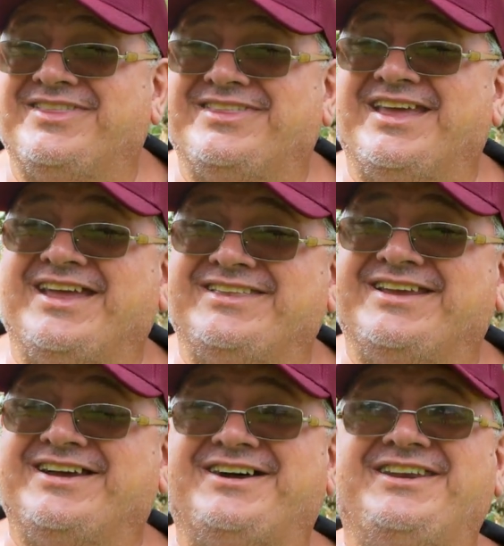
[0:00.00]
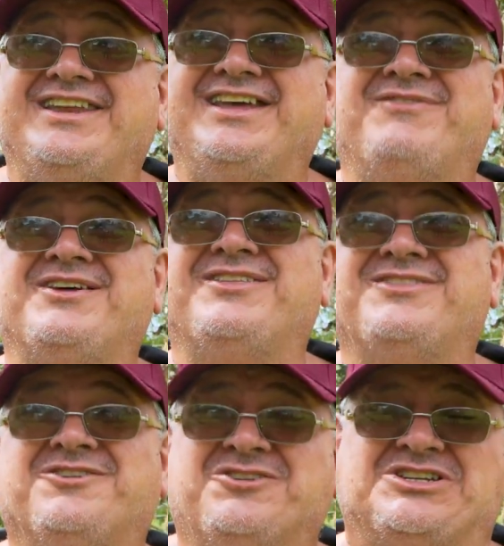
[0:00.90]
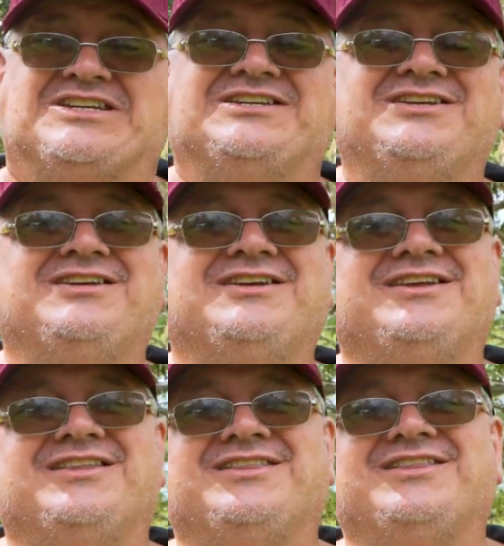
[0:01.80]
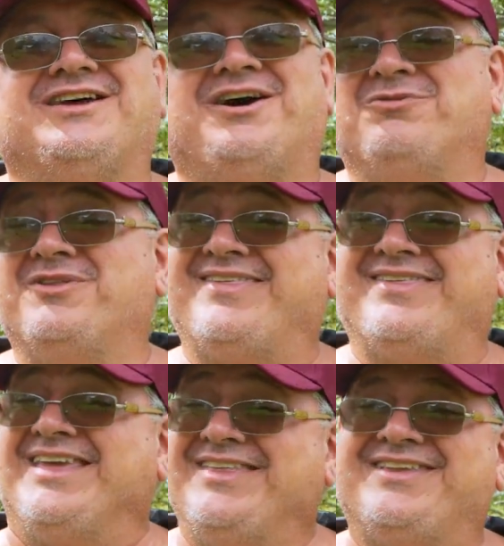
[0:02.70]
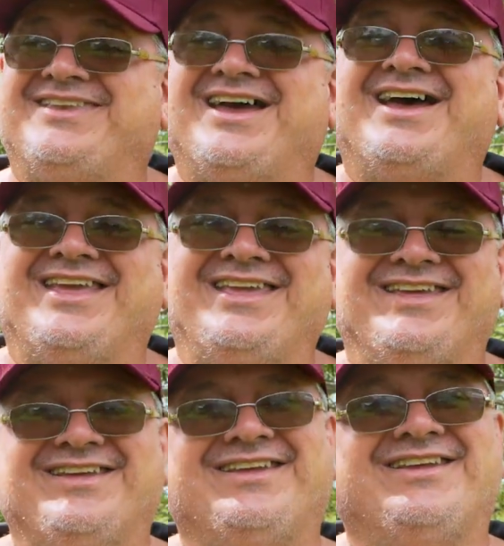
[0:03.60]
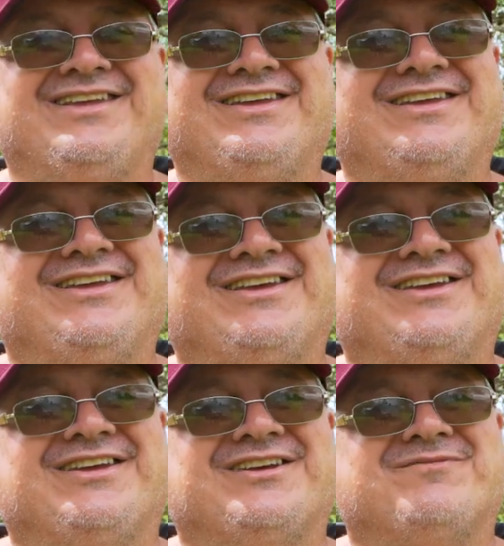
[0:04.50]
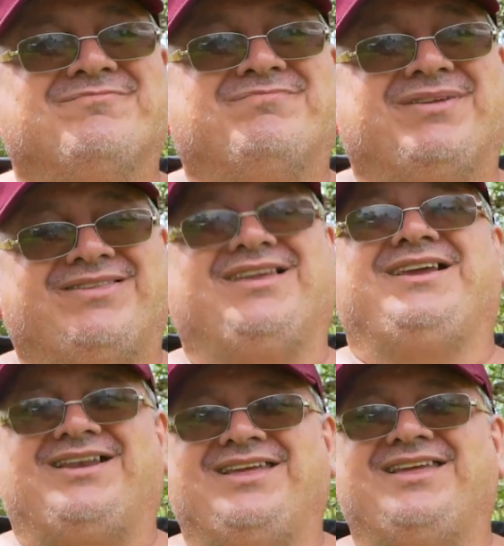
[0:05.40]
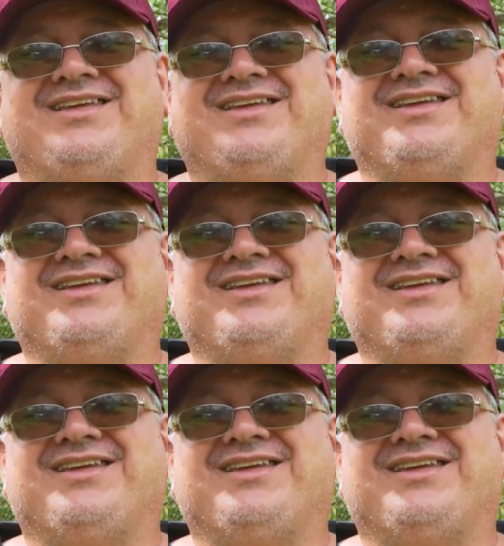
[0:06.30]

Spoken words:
that I never thought I would see the day, particularly